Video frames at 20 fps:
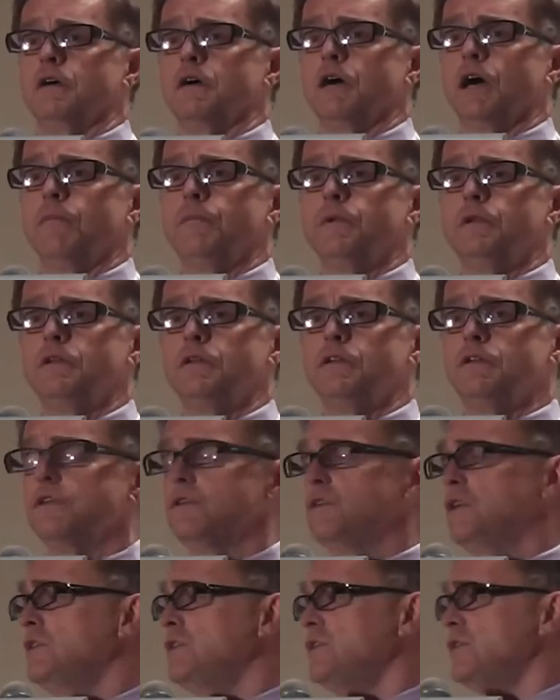I mean,
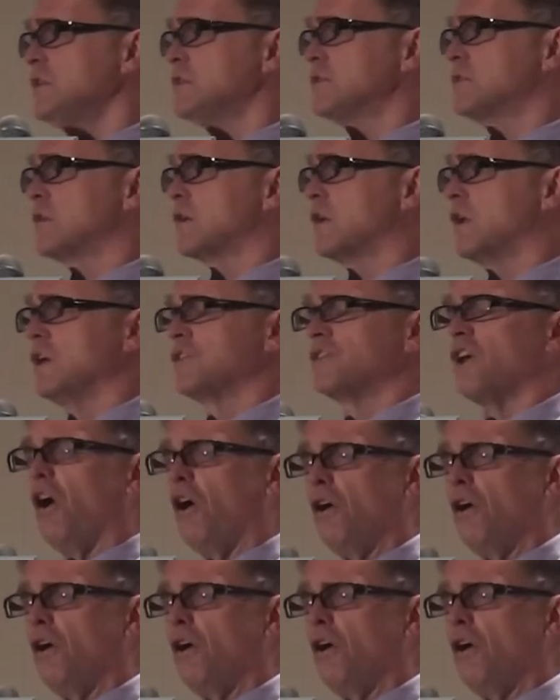these things can cause